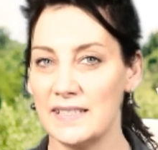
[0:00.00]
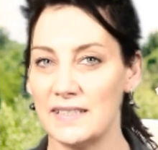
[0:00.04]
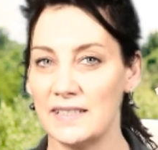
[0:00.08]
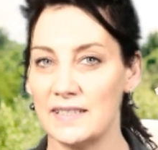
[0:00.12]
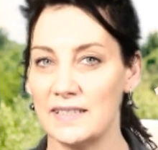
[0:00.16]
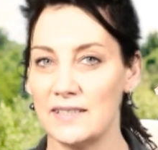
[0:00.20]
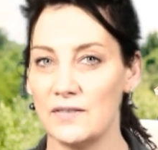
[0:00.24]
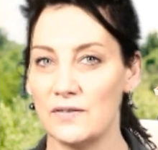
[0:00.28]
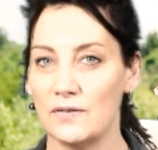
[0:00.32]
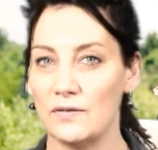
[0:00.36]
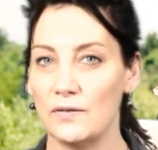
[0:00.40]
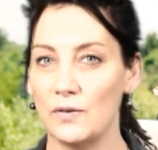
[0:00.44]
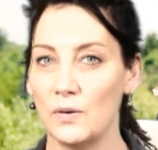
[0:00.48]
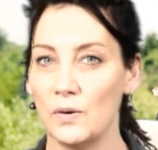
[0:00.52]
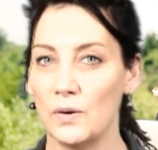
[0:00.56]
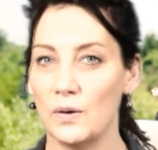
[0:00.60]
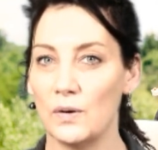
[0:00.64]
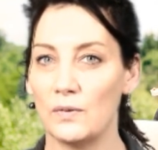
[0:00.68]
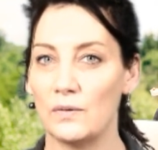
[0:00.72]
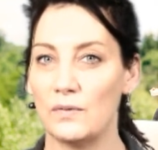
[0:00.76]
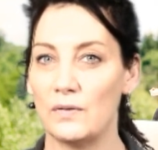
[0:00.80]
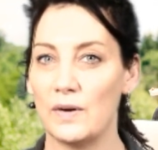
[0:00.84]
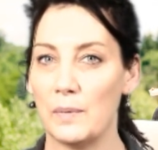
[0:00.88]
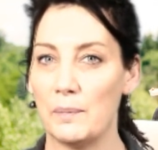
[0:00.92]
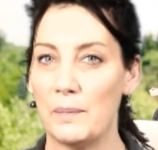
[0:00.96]
is
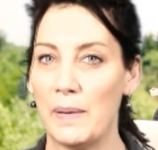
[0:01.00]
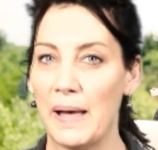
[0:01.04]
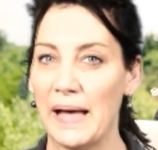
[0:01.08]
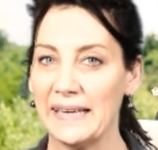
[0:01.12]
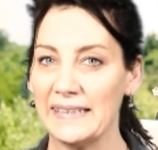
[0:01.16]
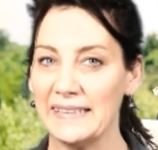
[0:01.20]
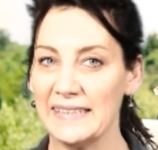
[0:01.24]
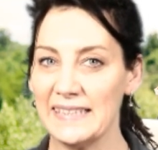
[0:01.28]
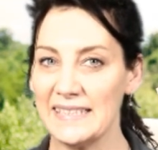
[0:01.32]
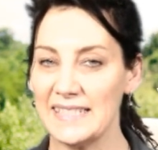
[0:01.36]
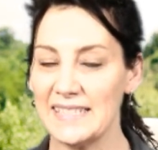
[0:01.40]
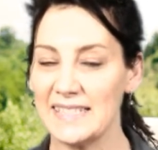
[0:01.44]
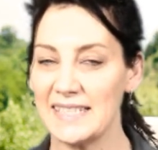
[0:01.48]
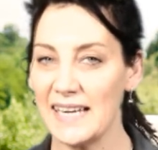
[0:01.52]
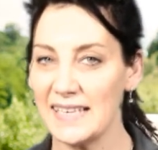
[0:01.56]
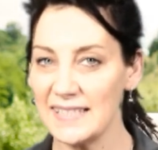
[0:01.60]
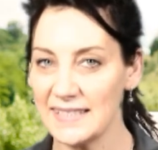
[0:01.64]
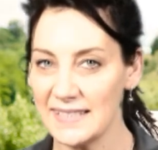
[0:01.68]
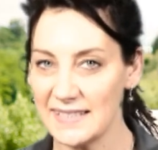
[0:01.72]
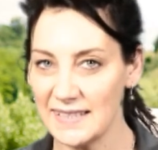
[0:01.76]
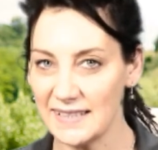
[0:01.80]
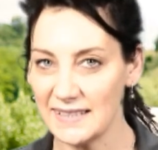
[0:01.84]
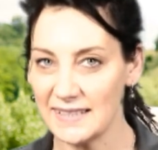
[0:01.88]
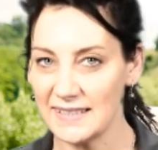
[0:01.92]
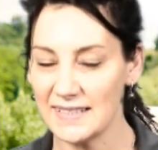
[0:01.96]
for repugnant
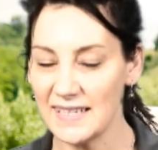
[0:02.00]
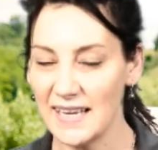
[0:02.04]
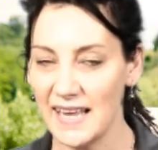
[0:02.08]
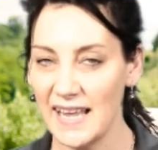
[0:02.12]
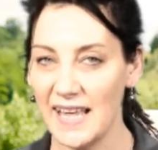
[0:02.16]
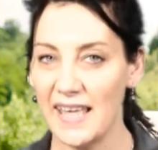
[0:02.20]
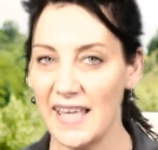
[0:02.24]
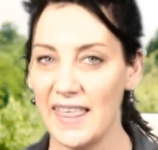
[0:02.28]
justice,